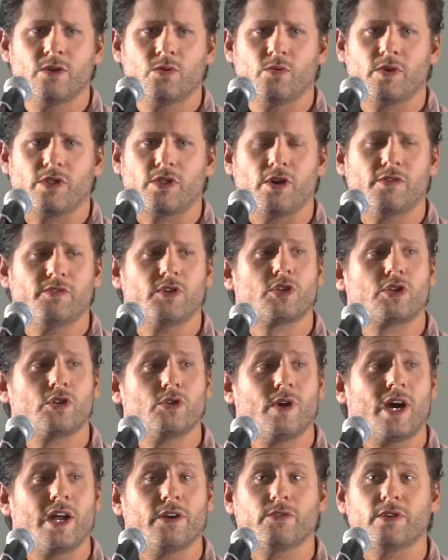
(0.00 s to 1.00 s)
with over
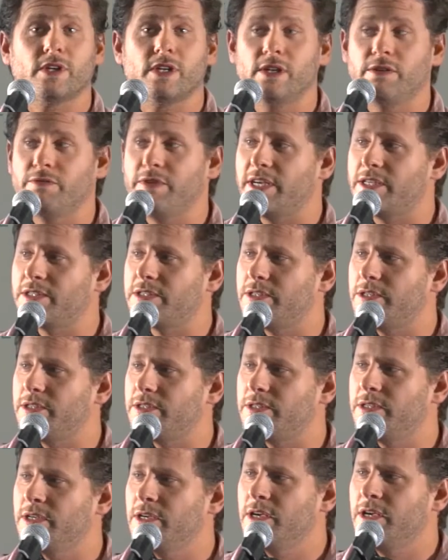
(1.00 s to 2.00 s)
200
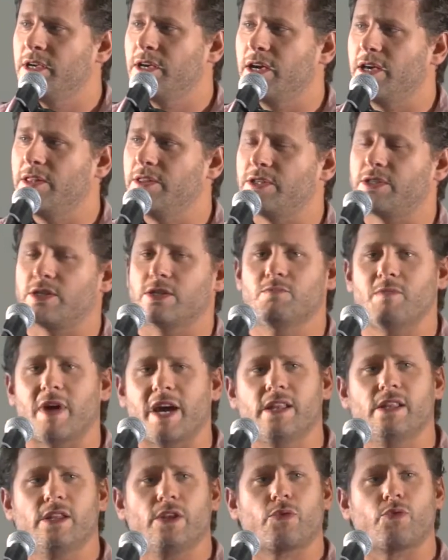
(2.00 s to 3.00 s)
investors. And this is
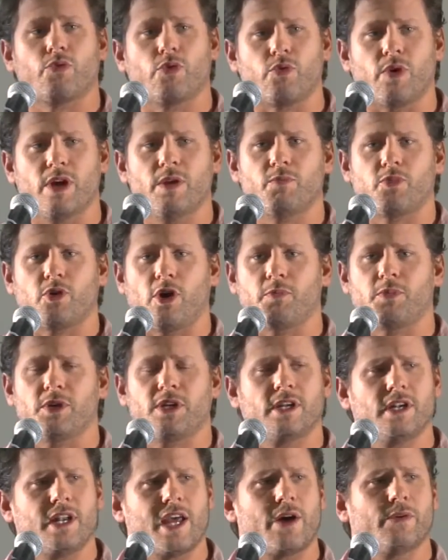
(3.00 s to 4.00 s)
mainly through green
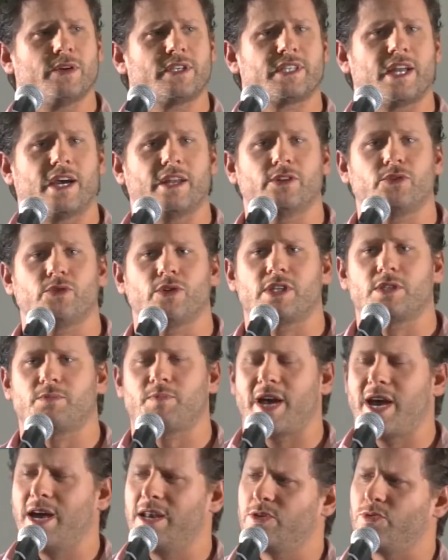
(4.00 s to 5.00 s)
property, and now we're starting to
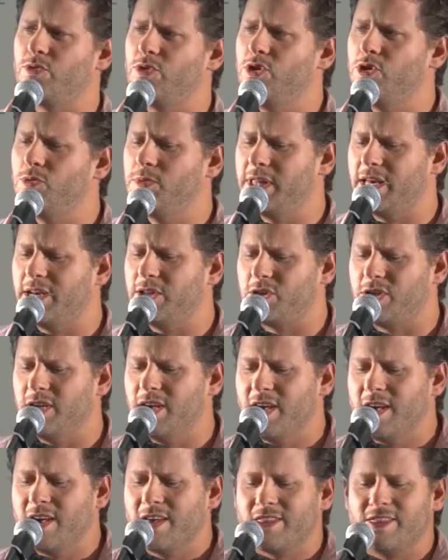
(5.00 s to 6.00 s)
expand to renewable energy.
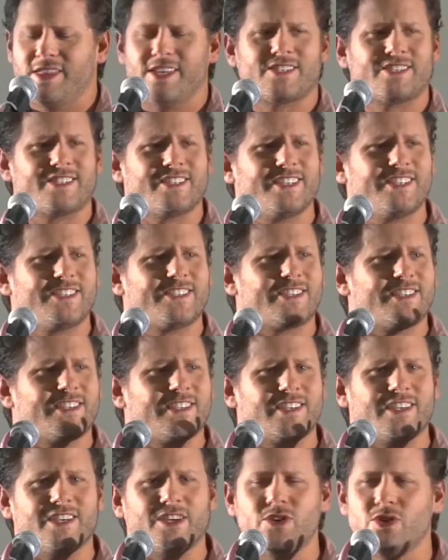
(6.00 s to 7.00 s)
This is
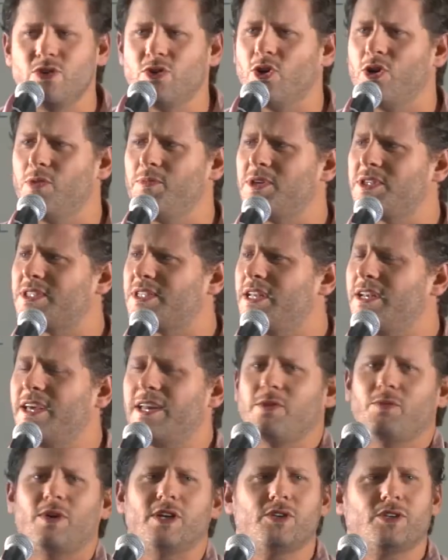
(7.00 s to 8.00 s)
enormous, and
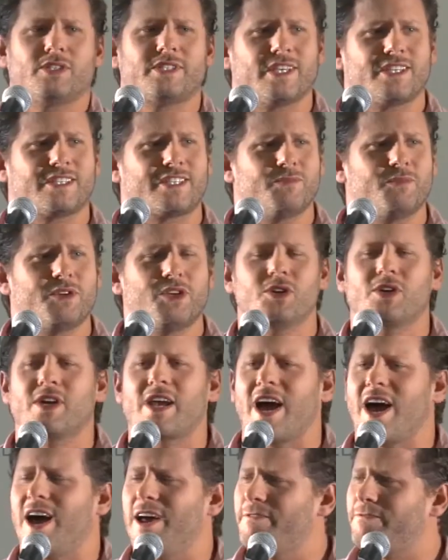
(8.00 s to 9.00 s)
anyone who says to me you
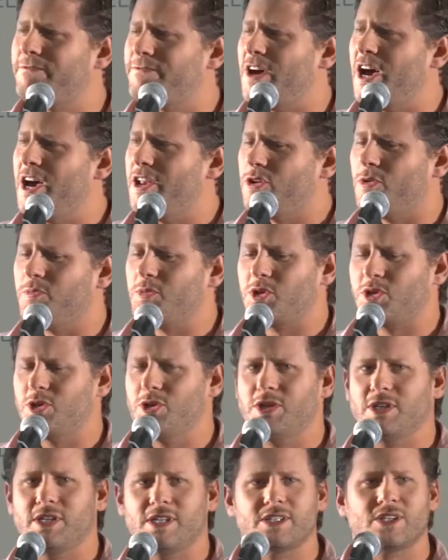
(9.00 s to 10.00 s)
can't find
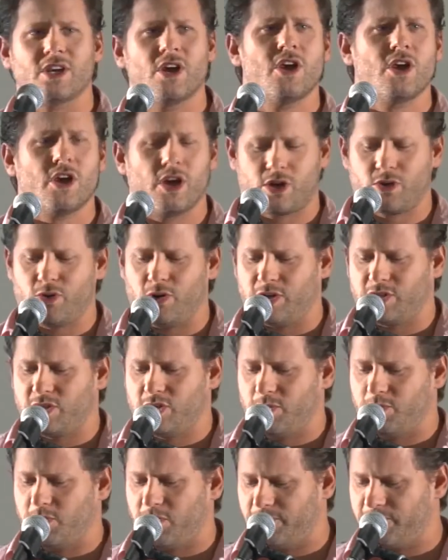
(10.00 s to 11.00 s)
opportunities across
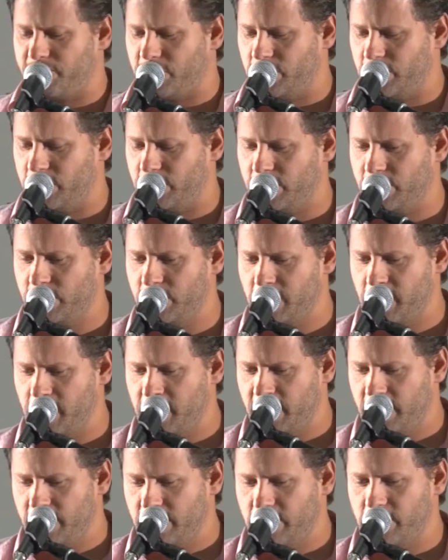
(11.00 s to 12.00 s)
your portfolio
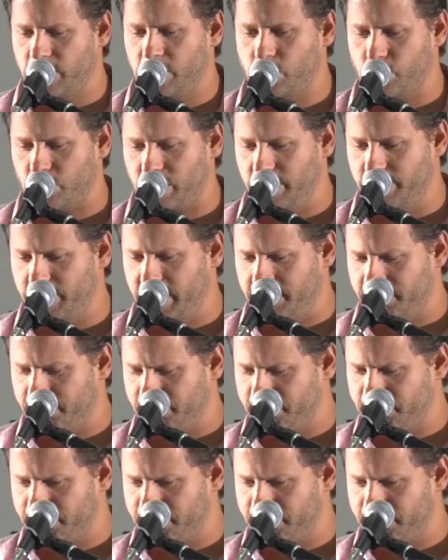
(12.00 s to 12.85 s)
you're dreaming.